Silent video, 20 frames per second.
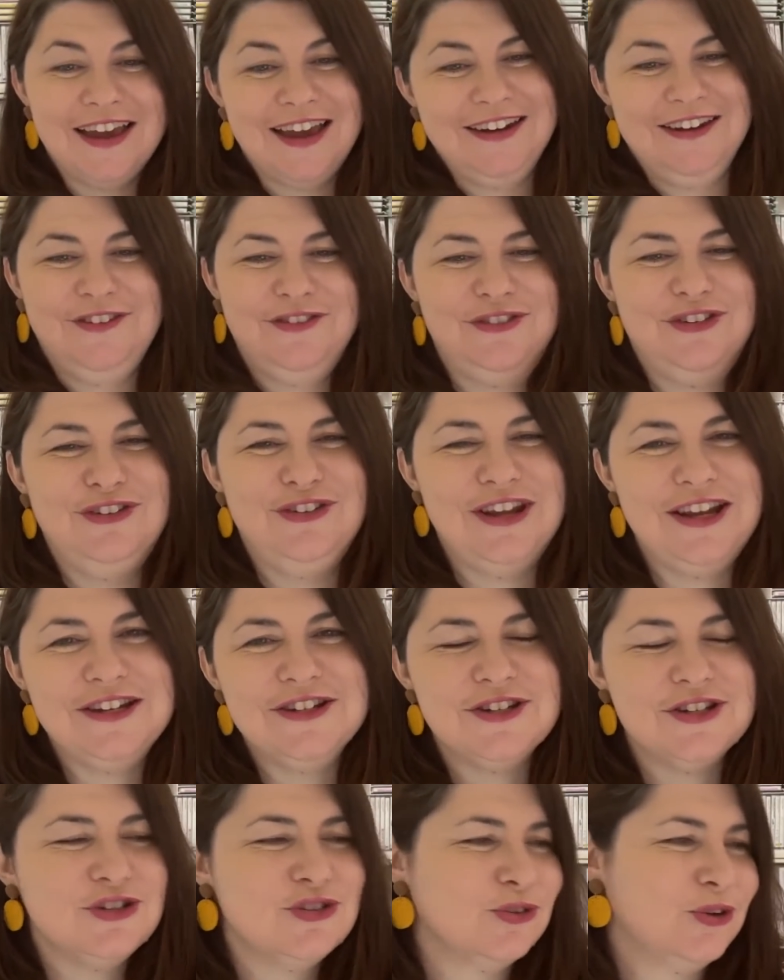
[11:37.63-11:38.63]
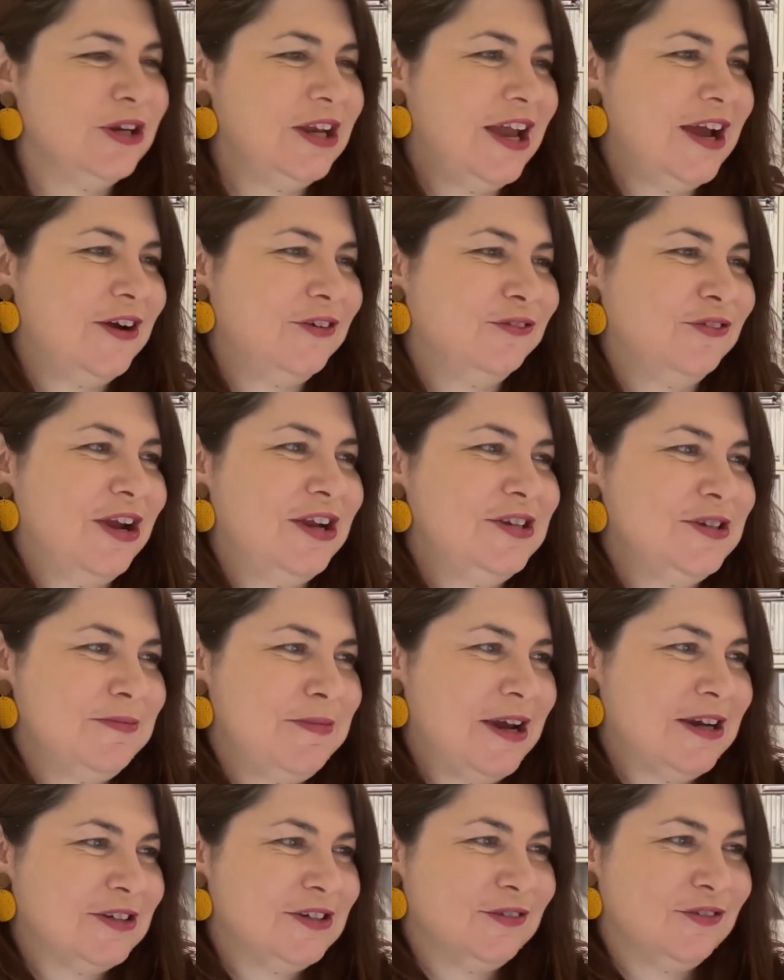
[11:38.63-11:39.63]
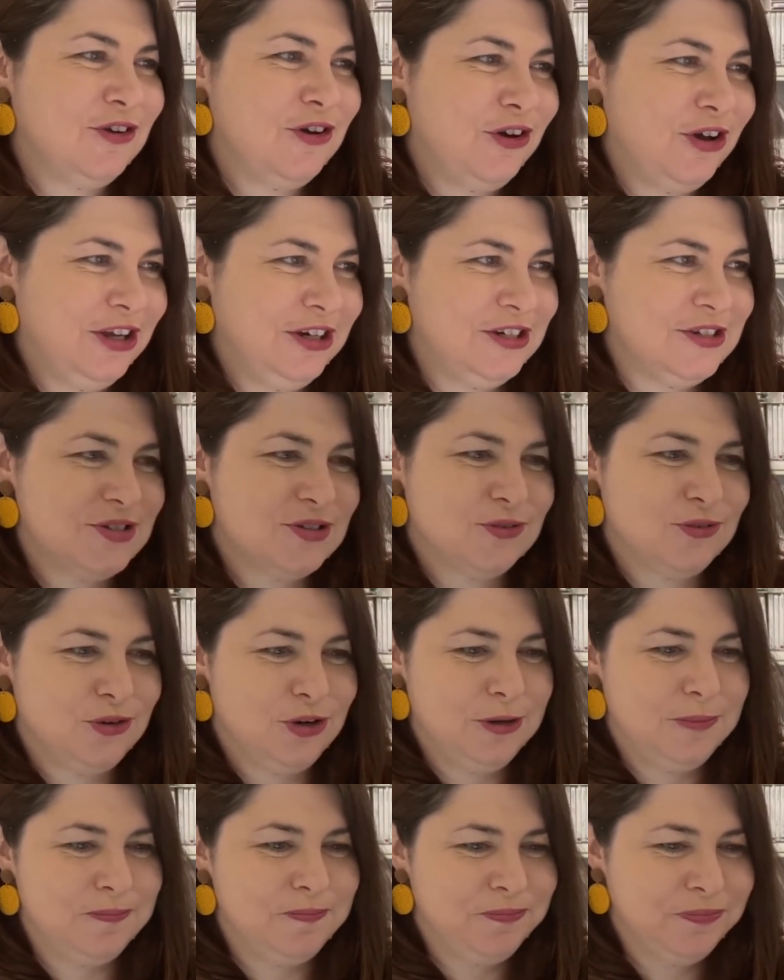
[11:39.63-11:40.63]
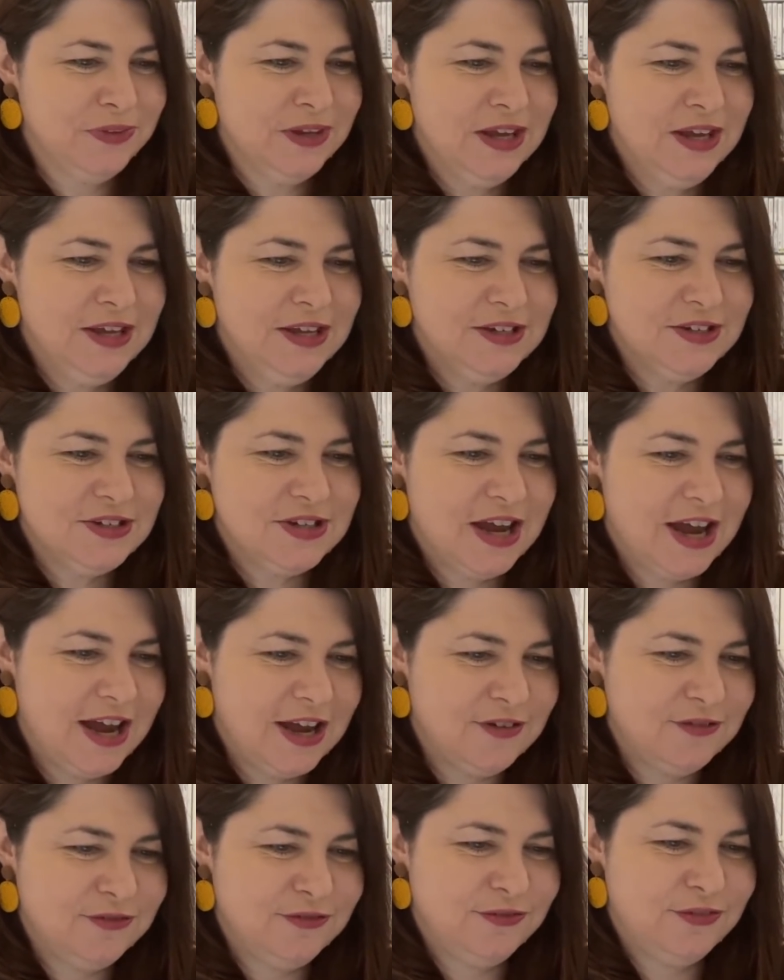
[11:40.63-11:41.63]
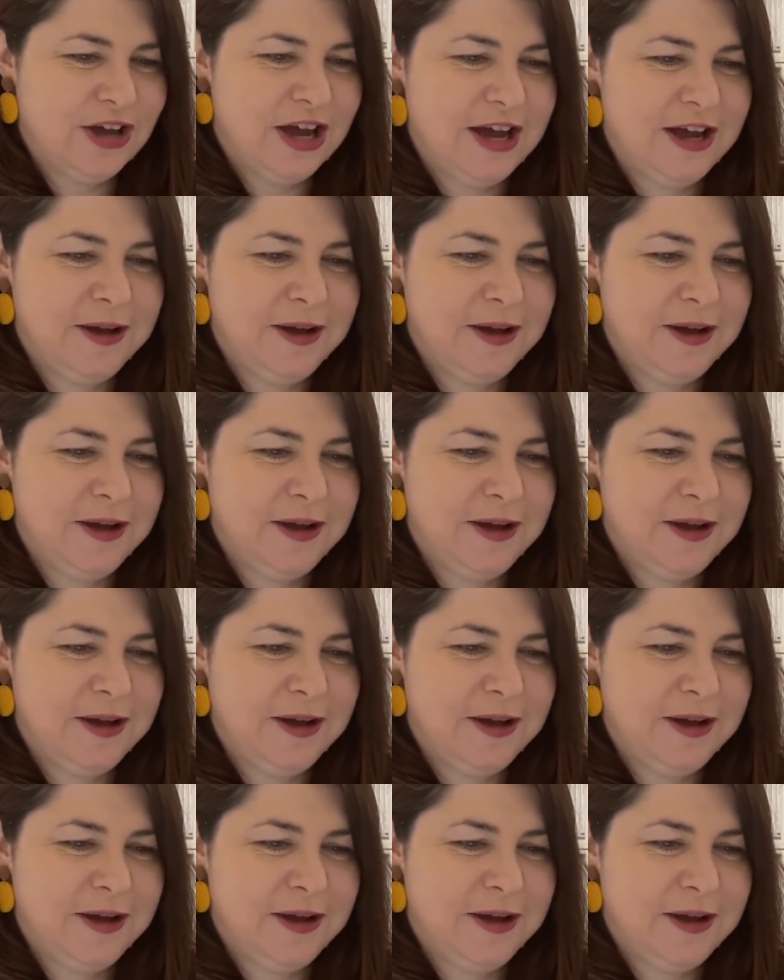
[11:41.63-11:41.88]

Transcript: And if you need to join our Random Act of Kindness group to have,